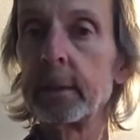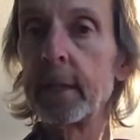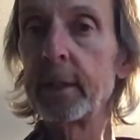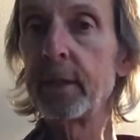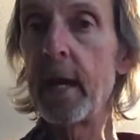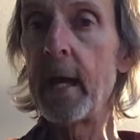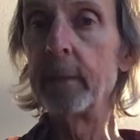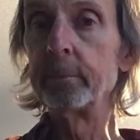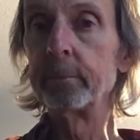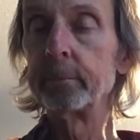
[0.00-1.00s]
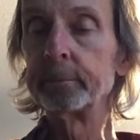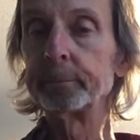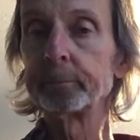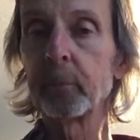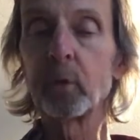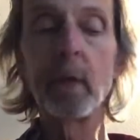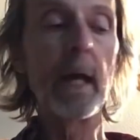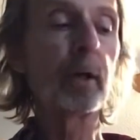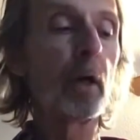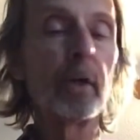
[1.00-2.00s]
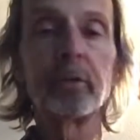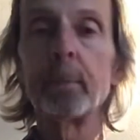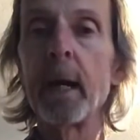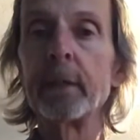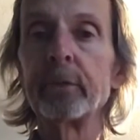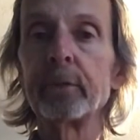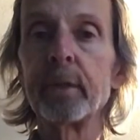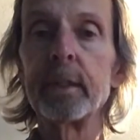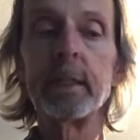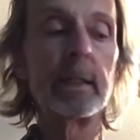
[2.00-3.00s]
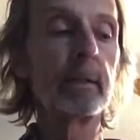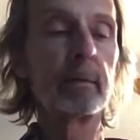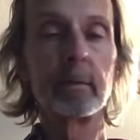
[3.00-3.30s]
like that. So that corresponds to the